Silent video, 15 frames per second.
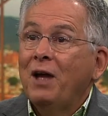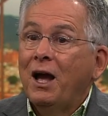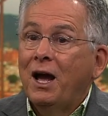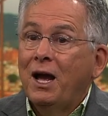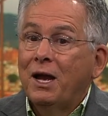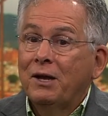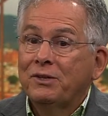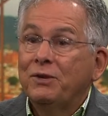
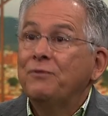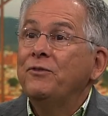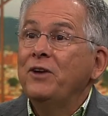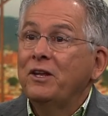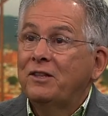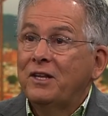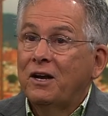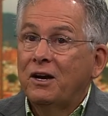uh,
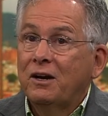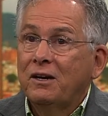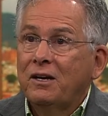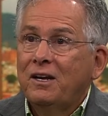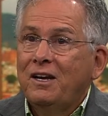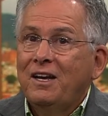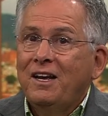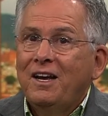defeat there.
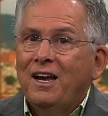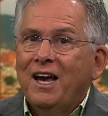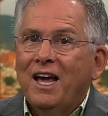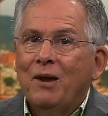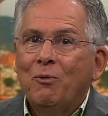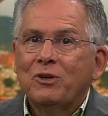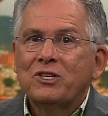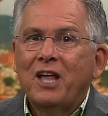
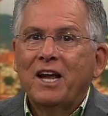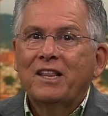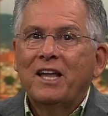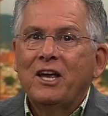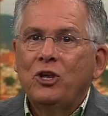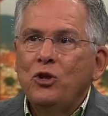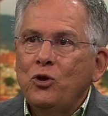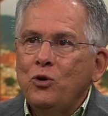And it was like
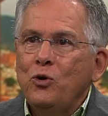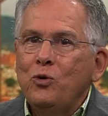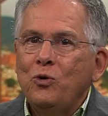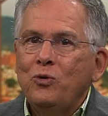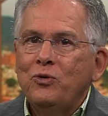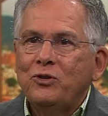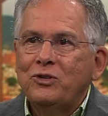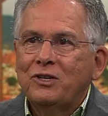they
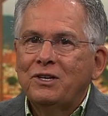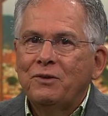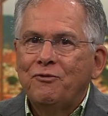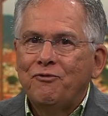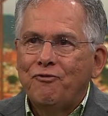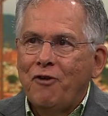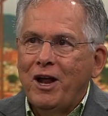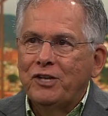used
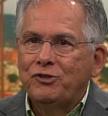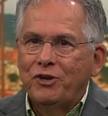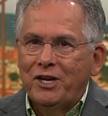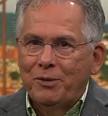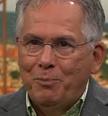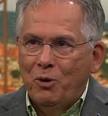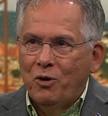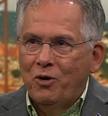
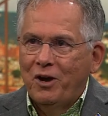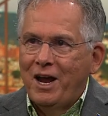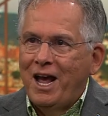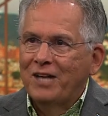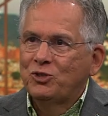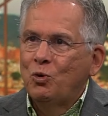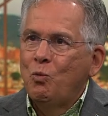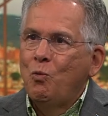Fredericksburg
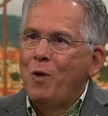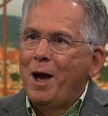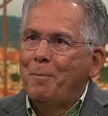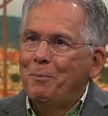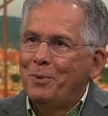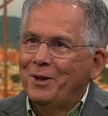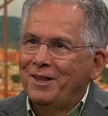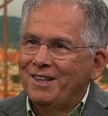as a
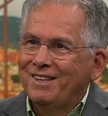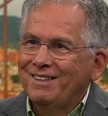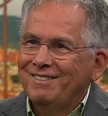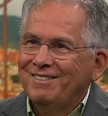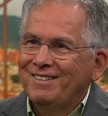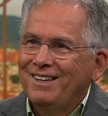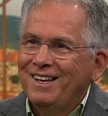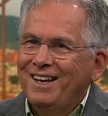weapon.
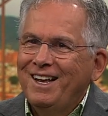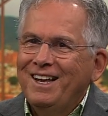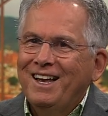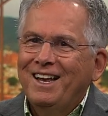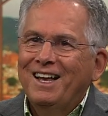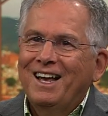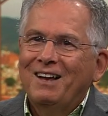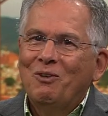
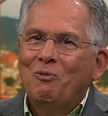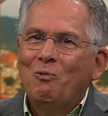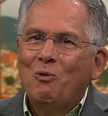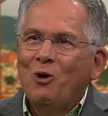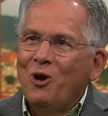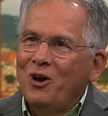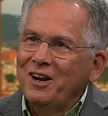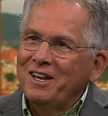
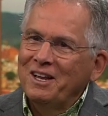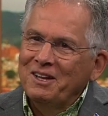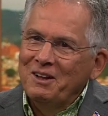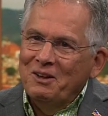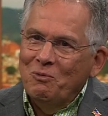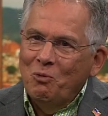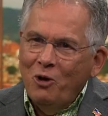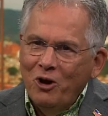Word,
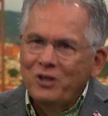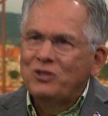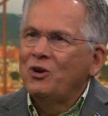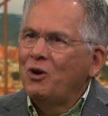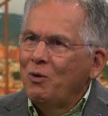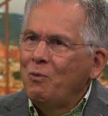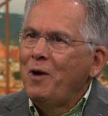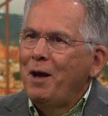words
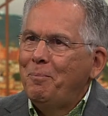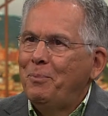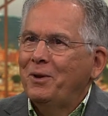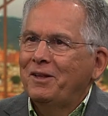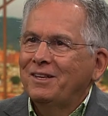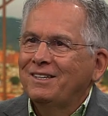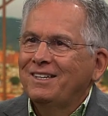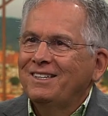are a weapon.